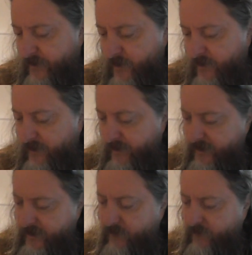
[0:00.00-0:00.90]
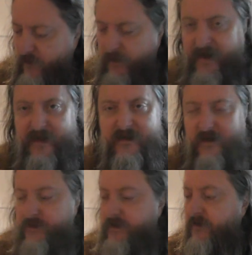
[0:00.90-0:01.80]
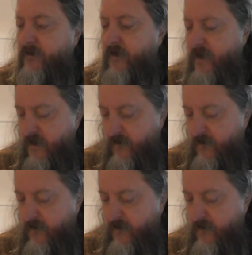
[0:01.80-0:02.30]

moment that it won't be anytime soon.